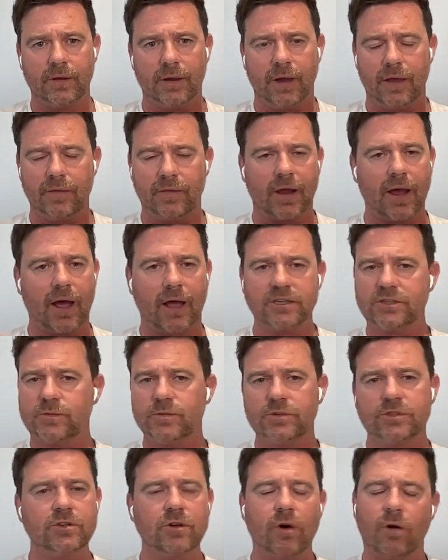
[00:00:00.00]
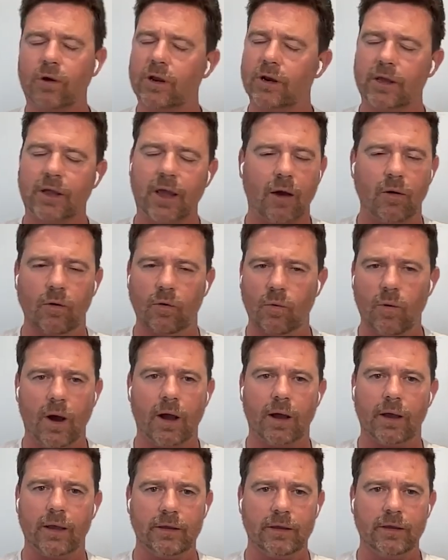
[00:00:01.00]
The customer's not going to go
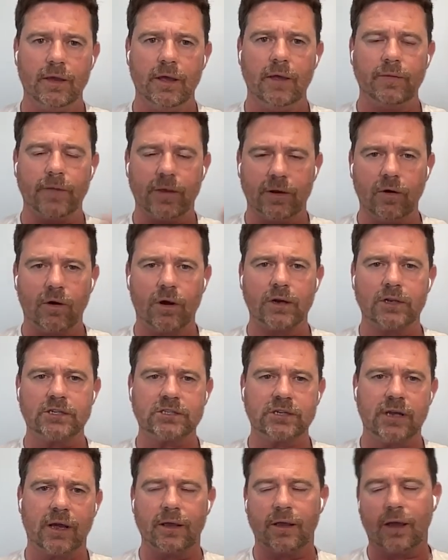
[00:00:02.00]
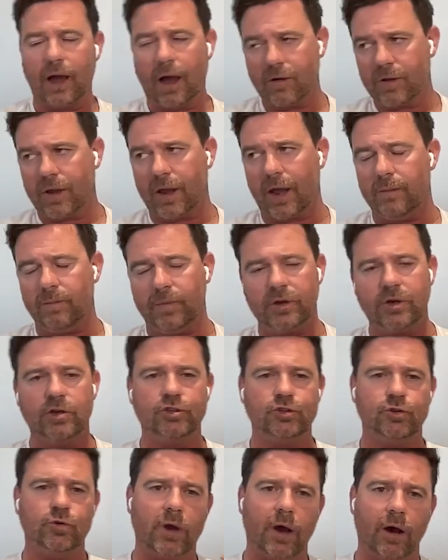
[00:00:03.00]
away. They're not going to say, okay,
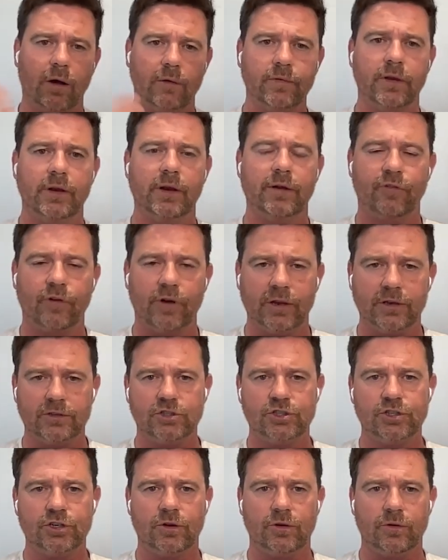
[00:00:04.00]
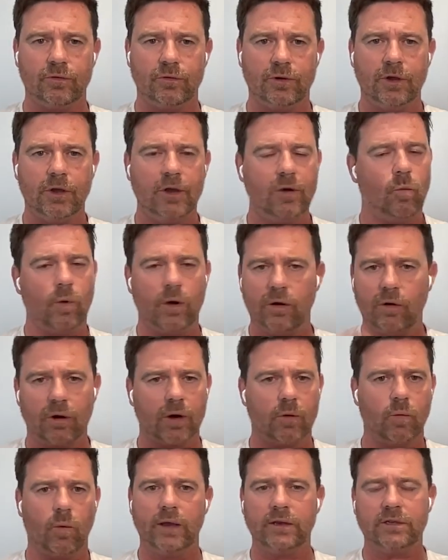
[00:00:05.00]
because you can't deliver it in June, we're not going
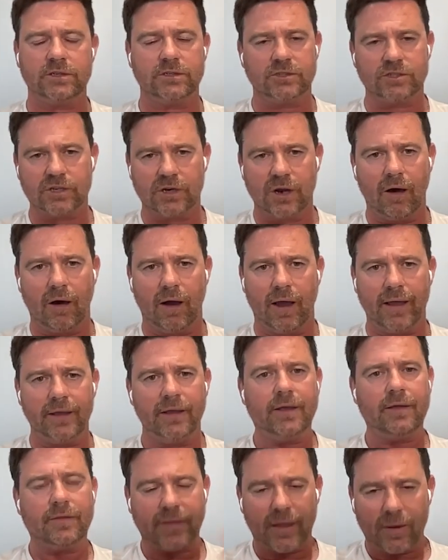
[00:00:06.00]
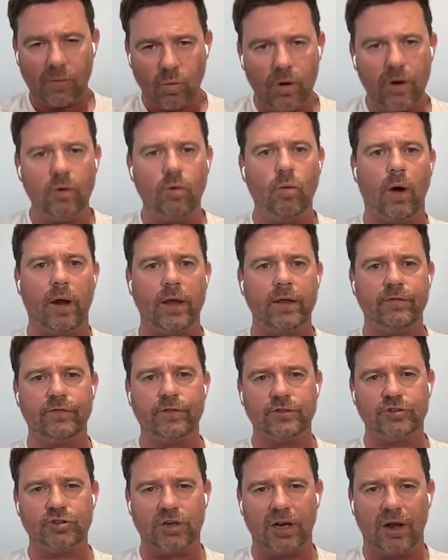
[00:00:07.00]
to wait to July. They will wait
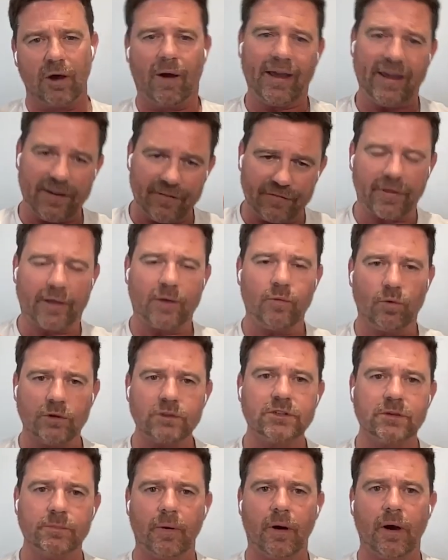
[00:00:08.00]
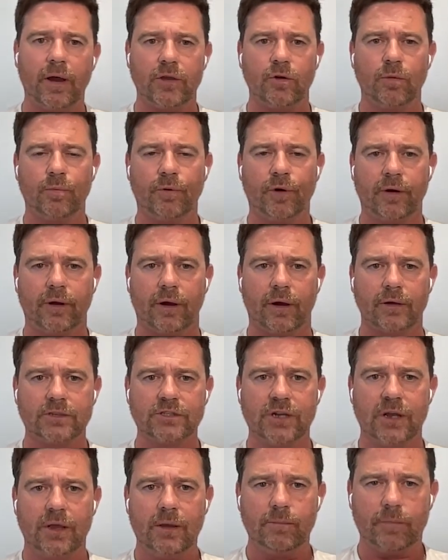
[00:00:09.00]
for July if they want to buy your
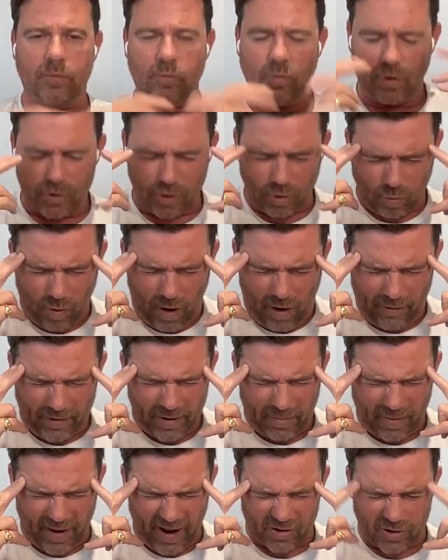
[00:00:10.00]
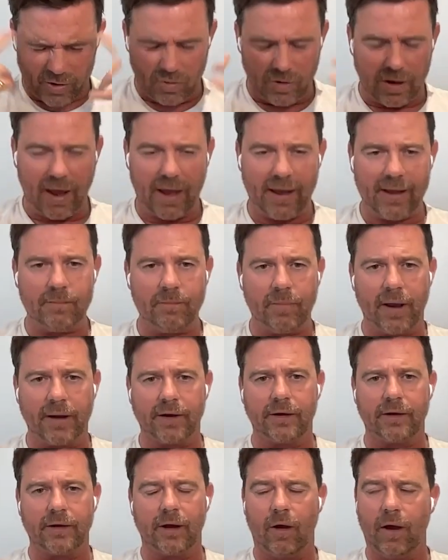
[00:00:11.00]
product. But what you're worried about, you lay in bed
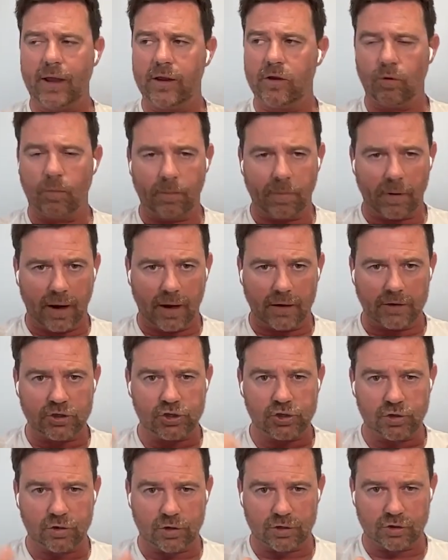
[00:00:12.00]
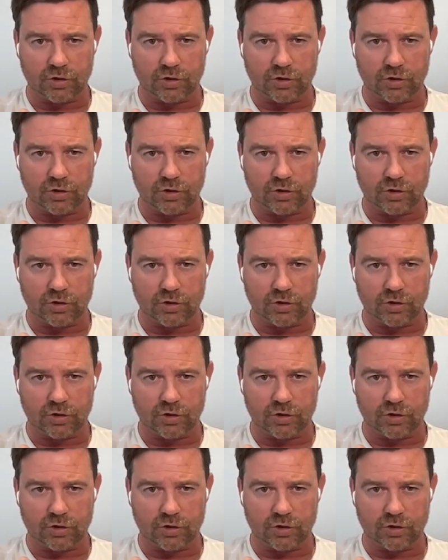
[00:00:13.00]
at night, your blood sugar